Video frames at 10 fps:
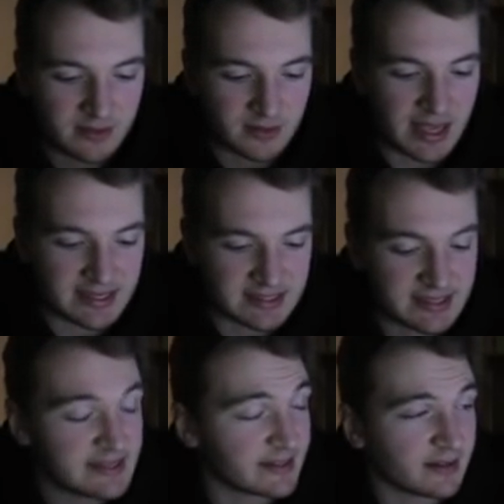the last
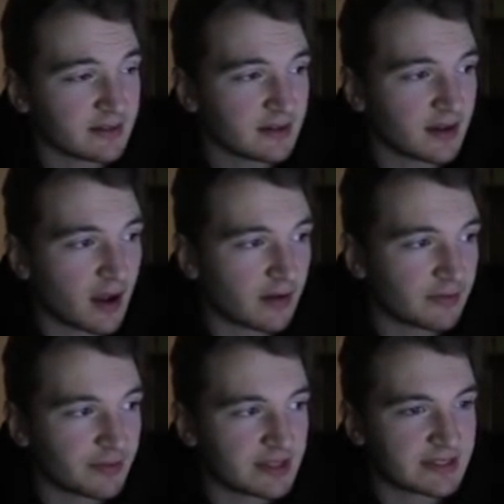season
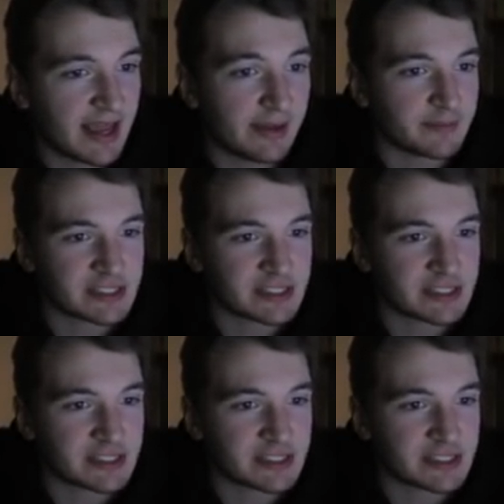of this game.